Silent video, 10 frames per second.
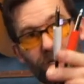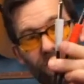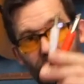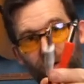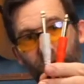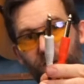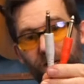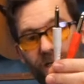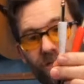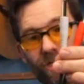you quarter
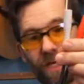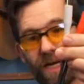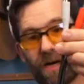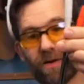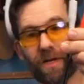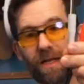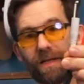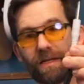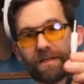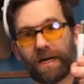inch out and
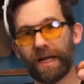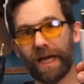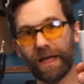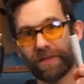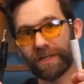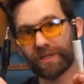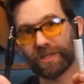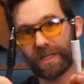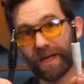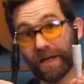then it's got eighth inch
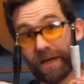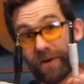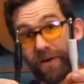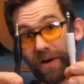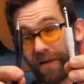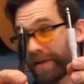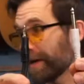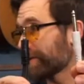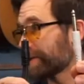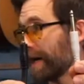stereo on the
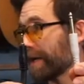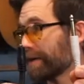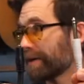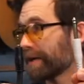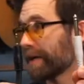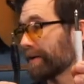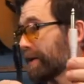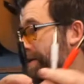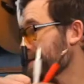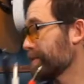other side. Okay,
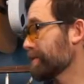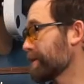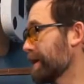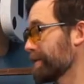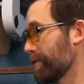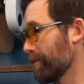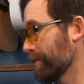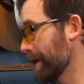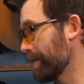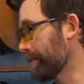so let me try to hold
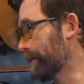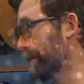that one